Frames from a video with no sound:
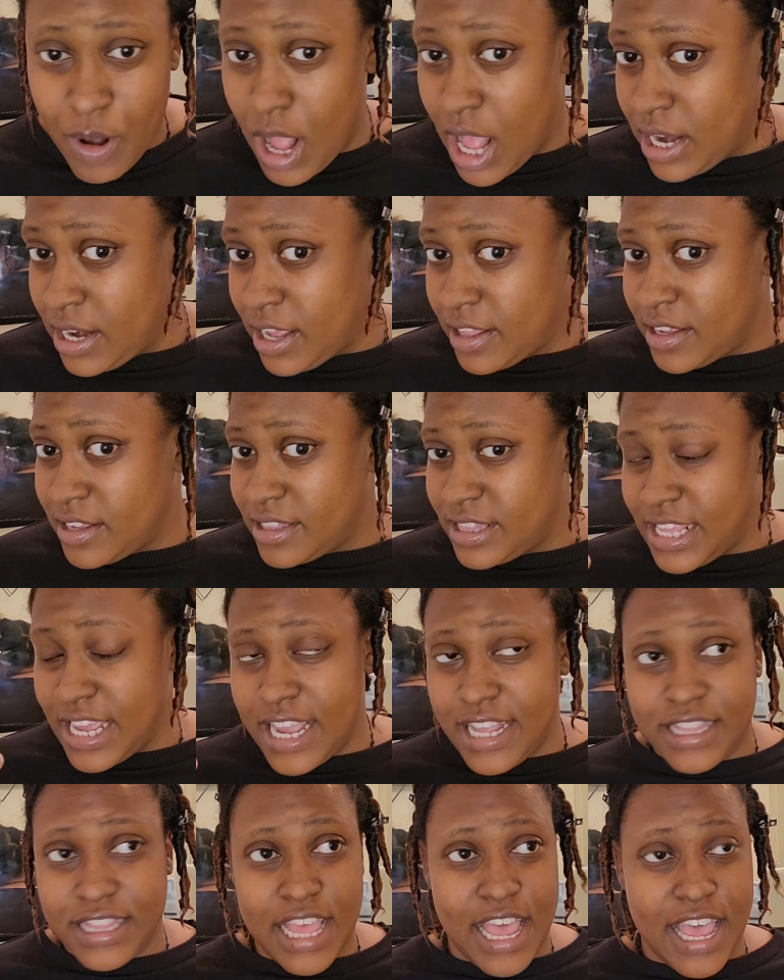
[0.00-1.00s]
another
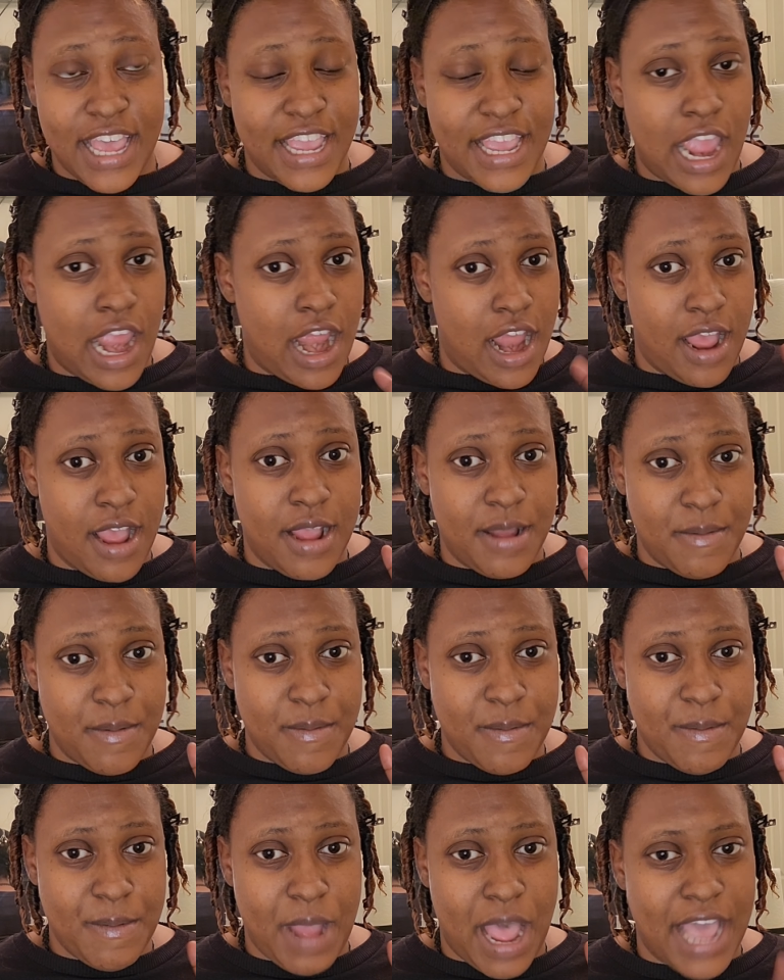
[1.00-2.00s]
thing that
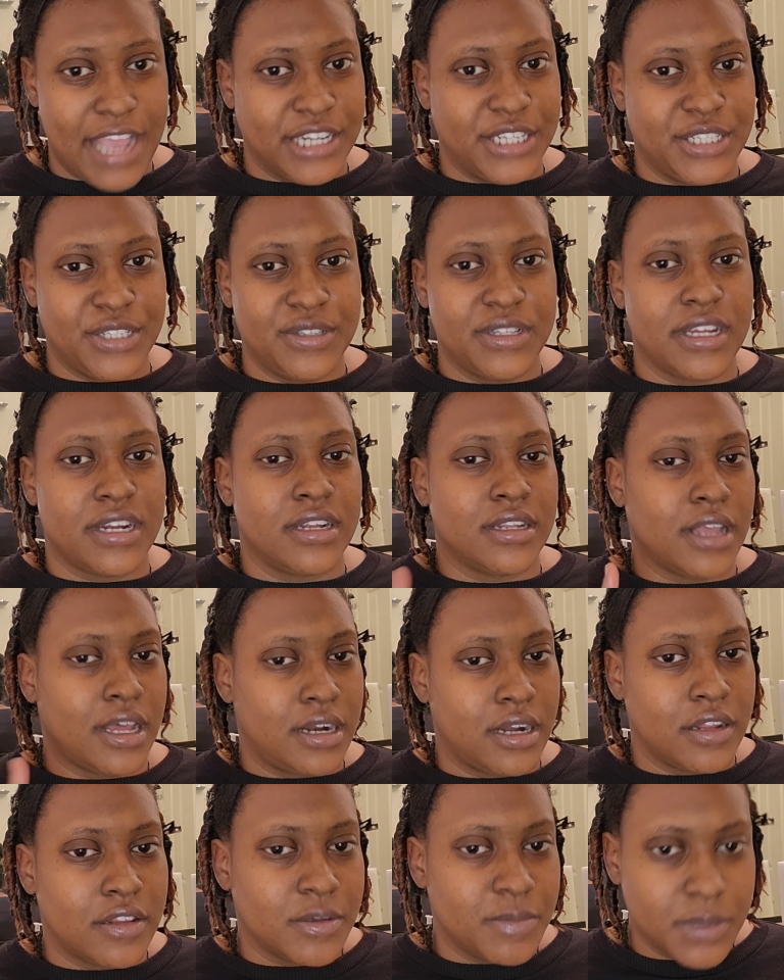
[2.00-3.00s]
I do that a lot
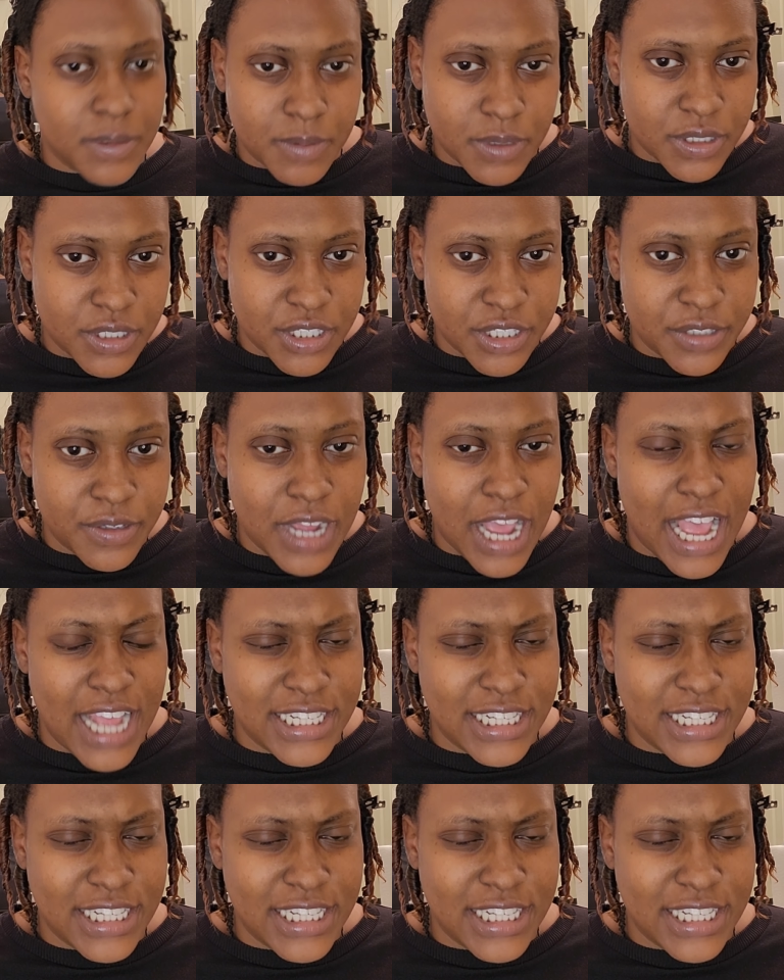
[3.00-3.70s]
of other people don't do,